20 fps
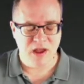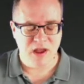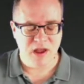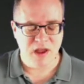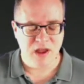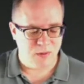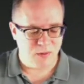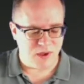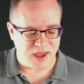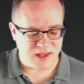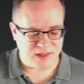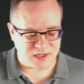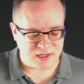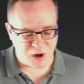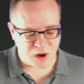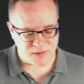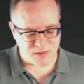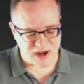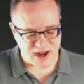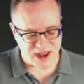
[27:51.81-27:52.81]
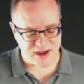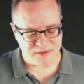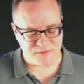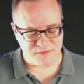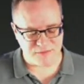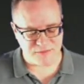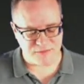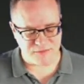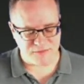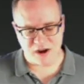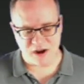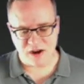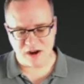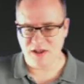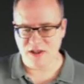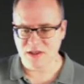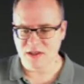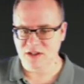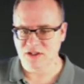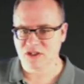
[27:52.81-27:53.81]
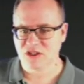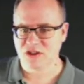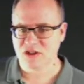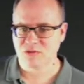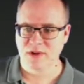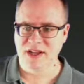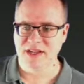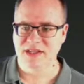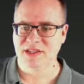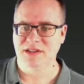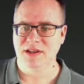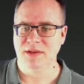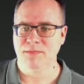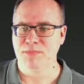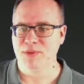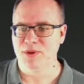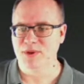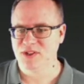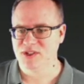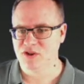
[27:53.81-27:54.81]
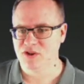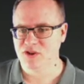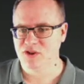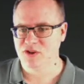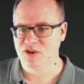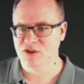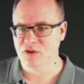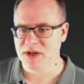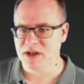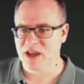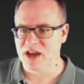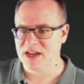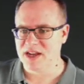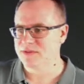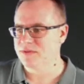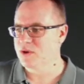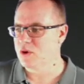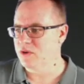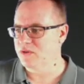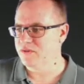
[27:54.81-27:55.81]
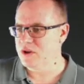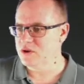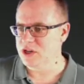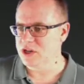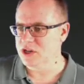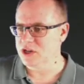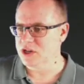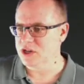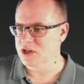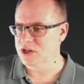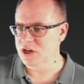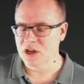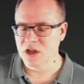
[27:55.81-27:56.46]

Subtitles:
Well, at this moment, after I'd written these 3 simple, stupid lines of ColdFusion,